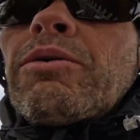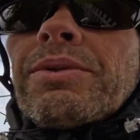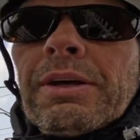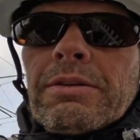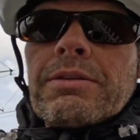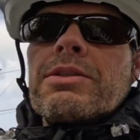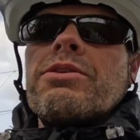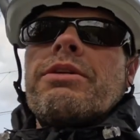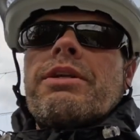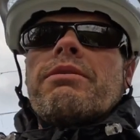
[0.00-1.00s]
Oh, that,
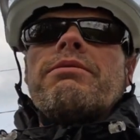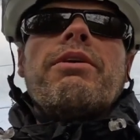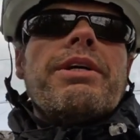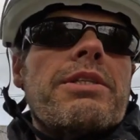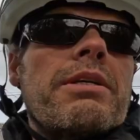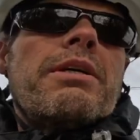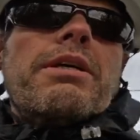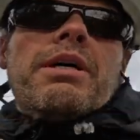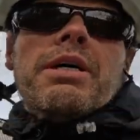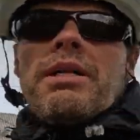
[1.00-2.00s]
that's good. Right,
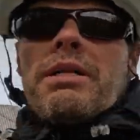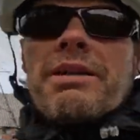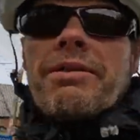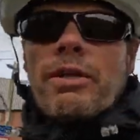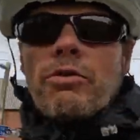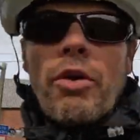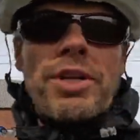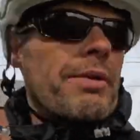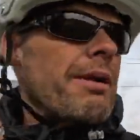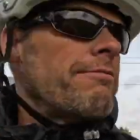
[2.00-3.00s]
let's have a little
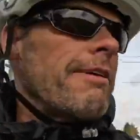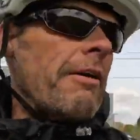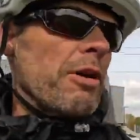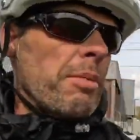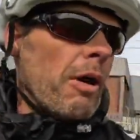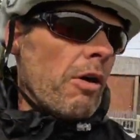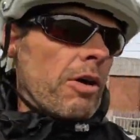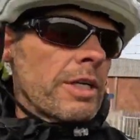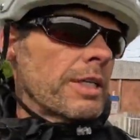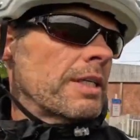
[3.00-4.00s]
ride around Fowler
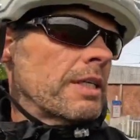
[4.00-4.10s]
Park.